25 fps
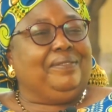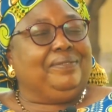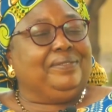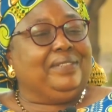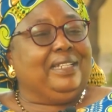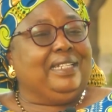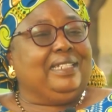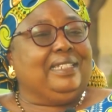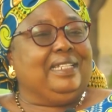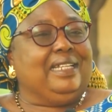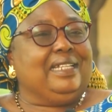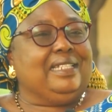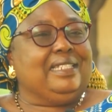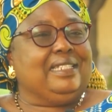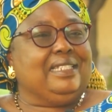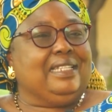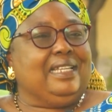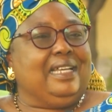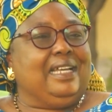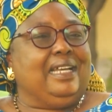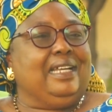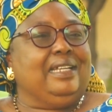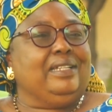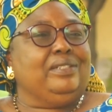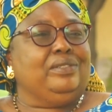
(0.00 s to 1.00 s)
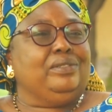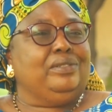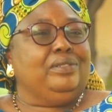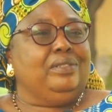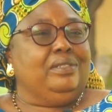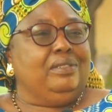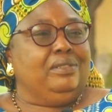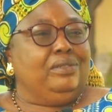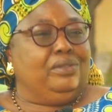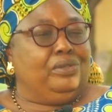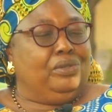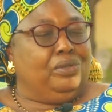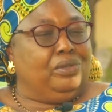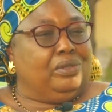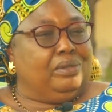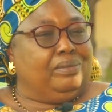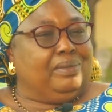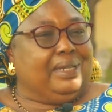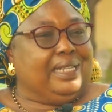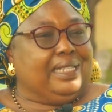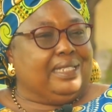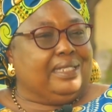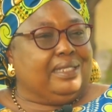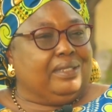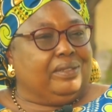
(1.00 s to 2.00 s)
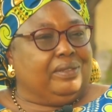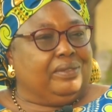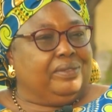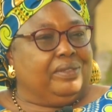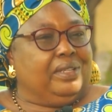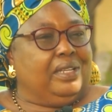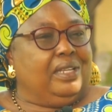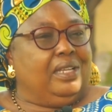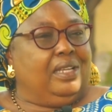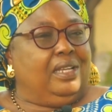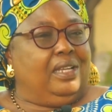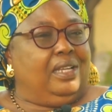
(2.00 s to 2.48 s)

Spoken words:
After that, I told myself,